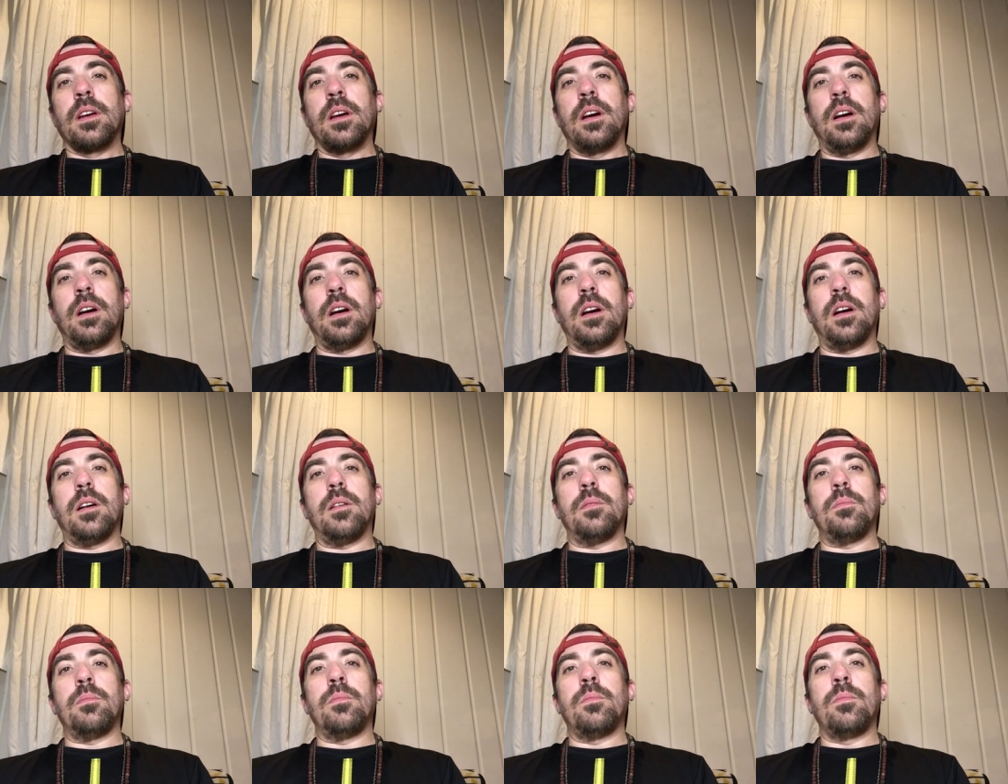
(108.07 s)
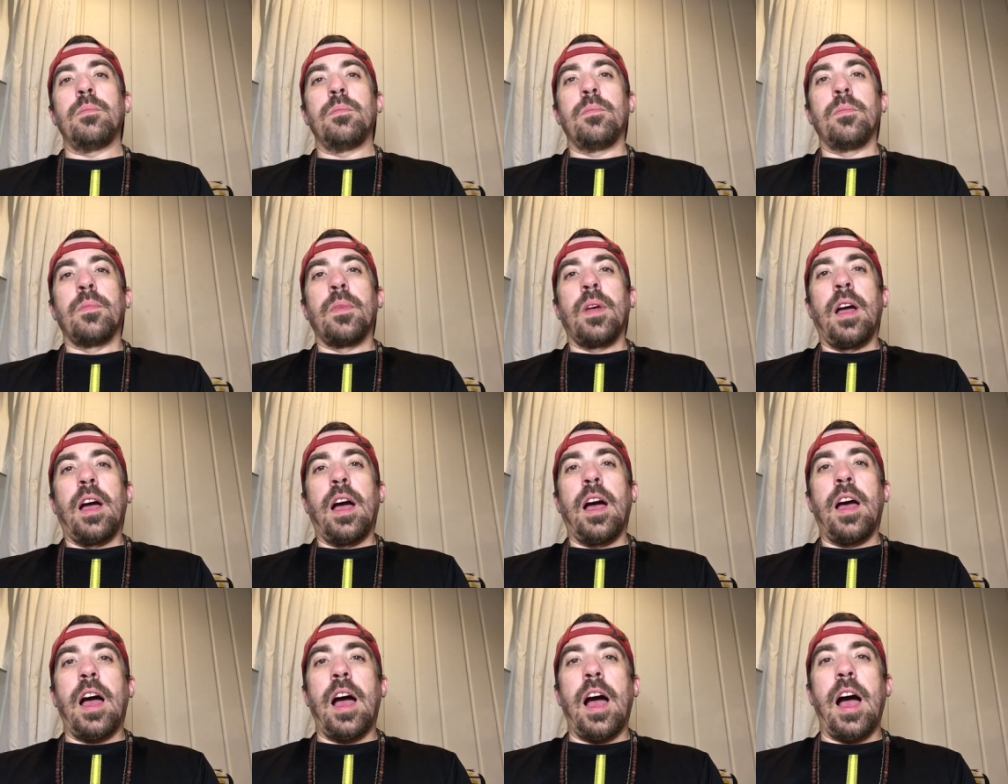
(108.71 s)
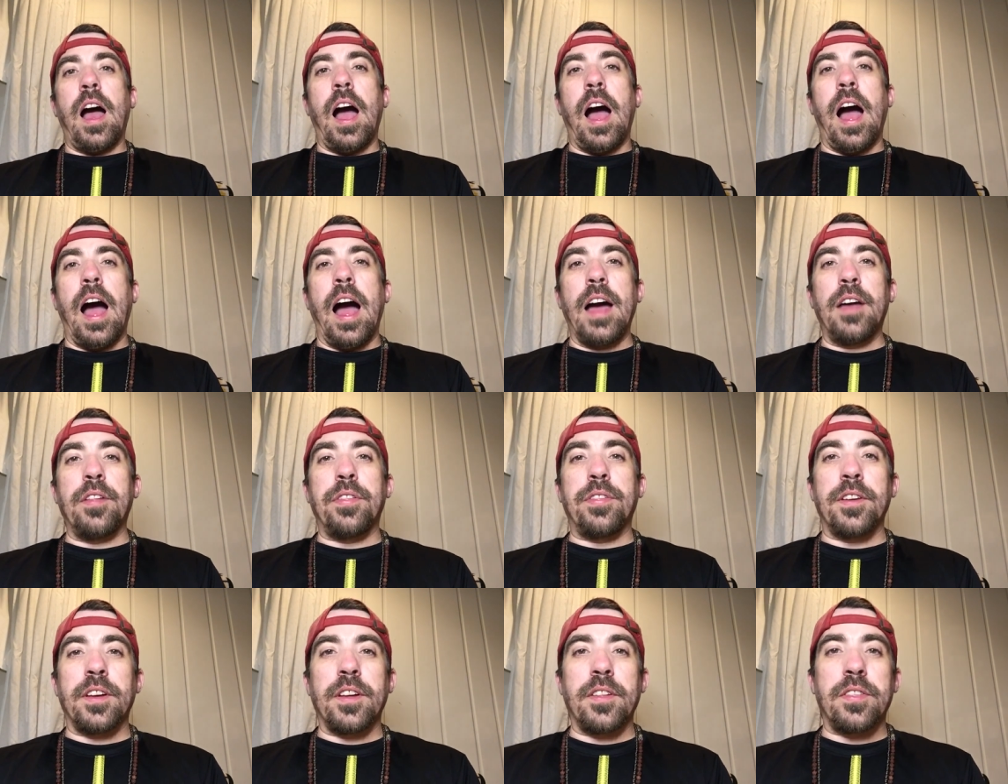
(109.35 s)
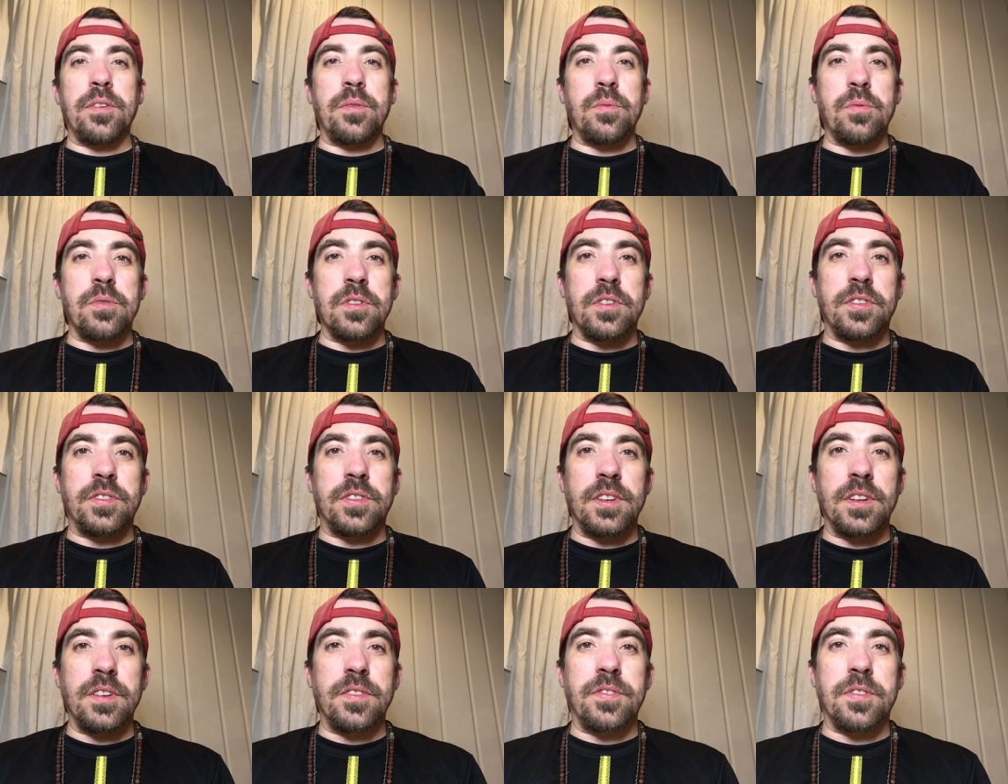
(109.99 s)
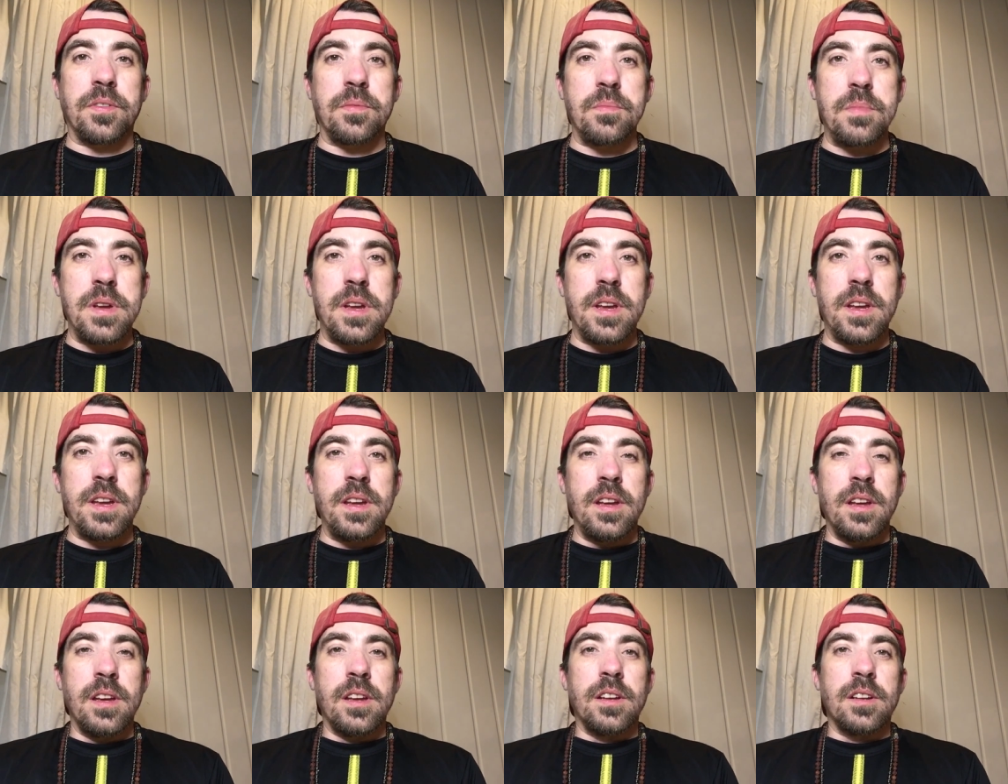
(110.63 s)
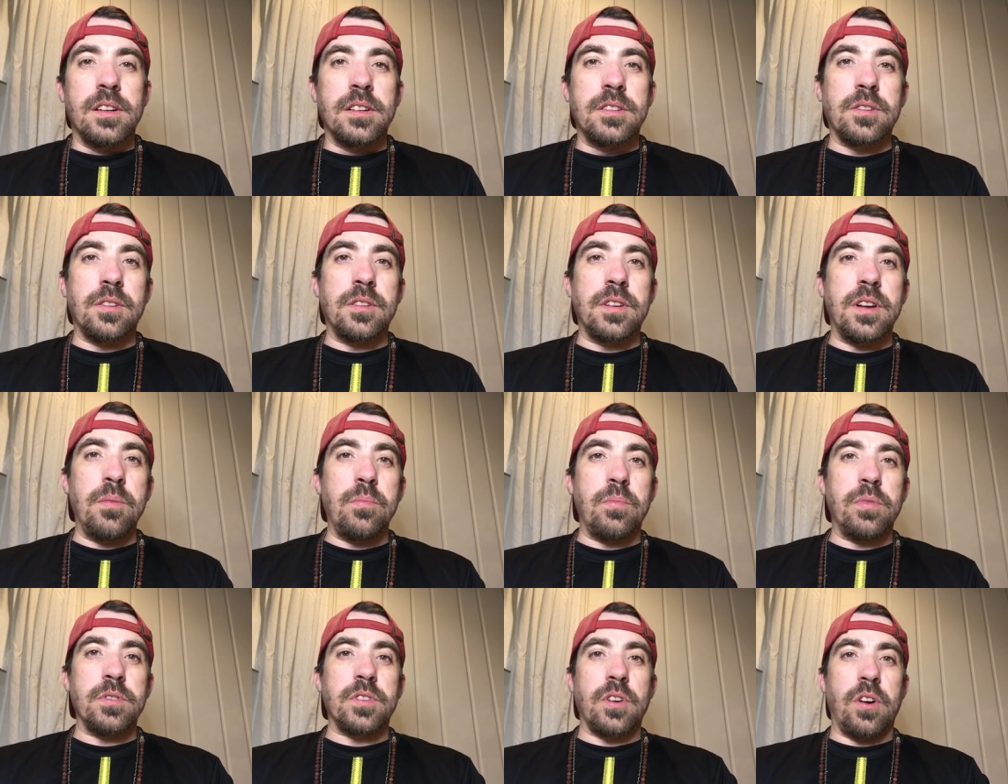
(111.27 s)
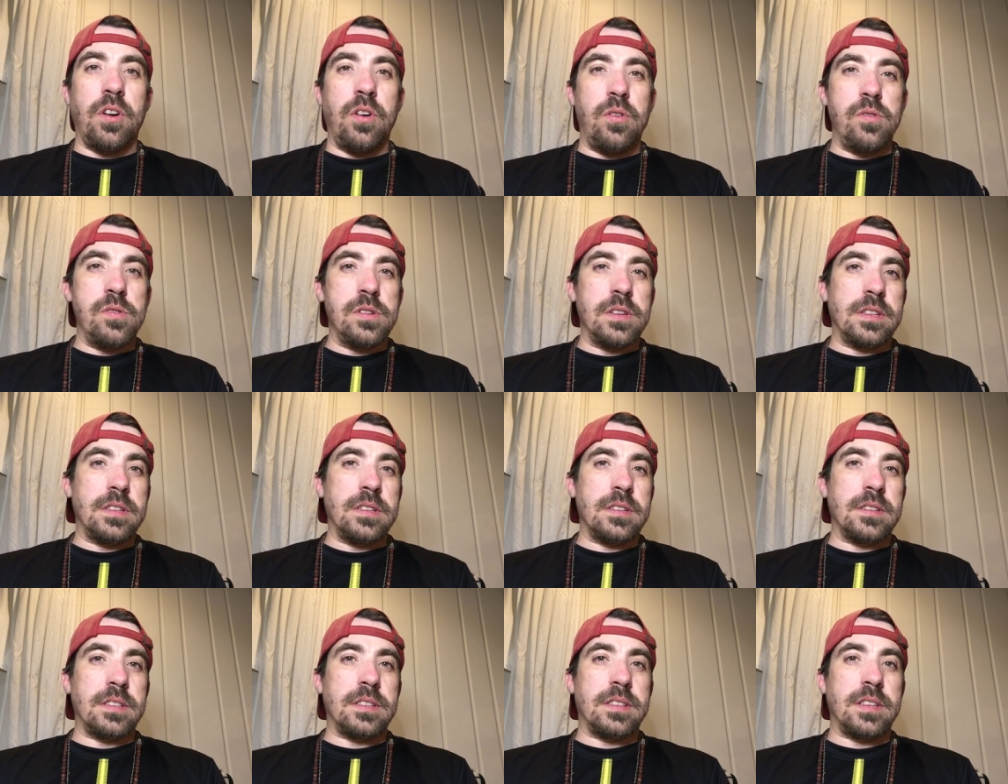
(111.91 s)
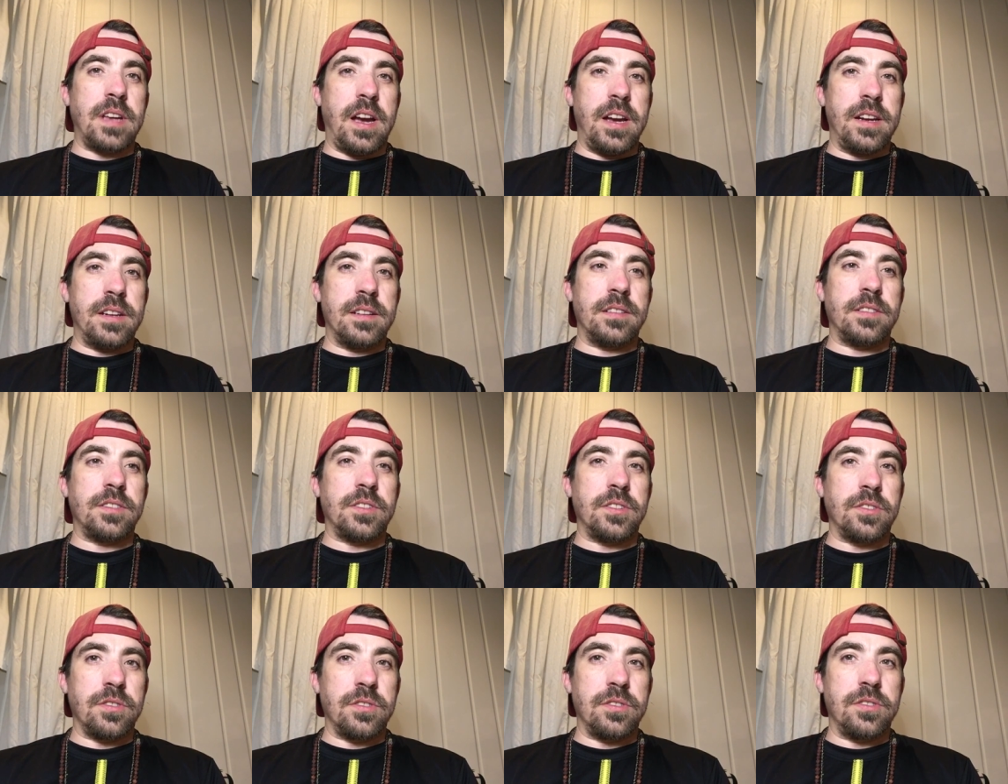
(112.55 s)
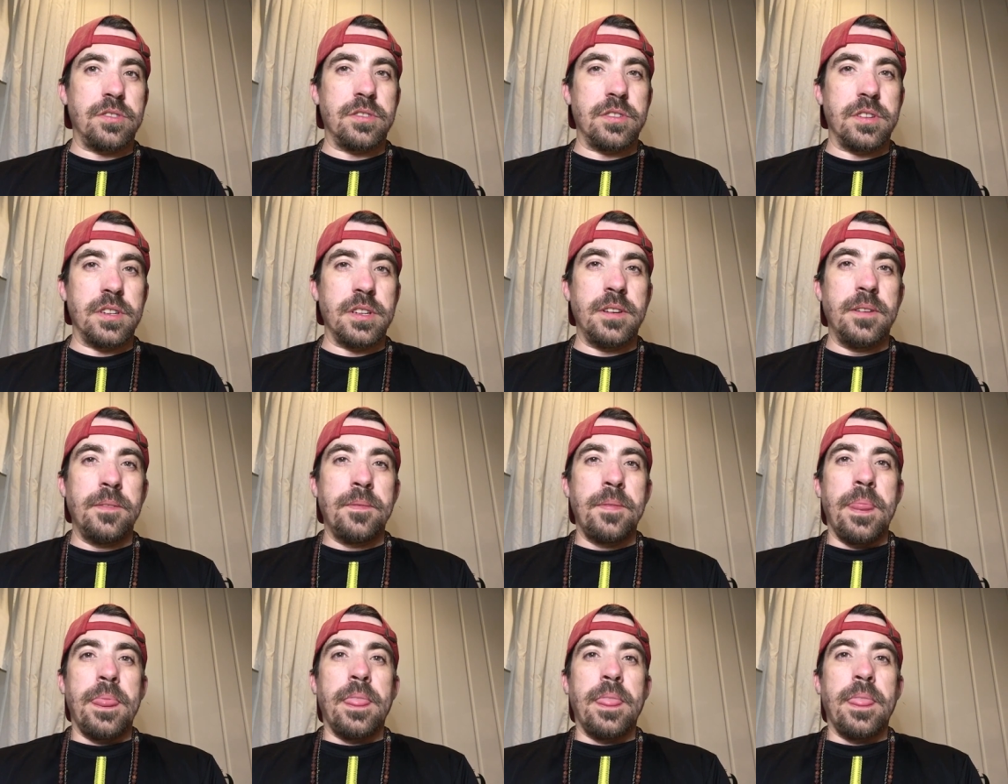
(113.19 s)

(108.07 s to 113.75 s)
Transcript: I think the worst thing for me growing up was always the sinus surgery,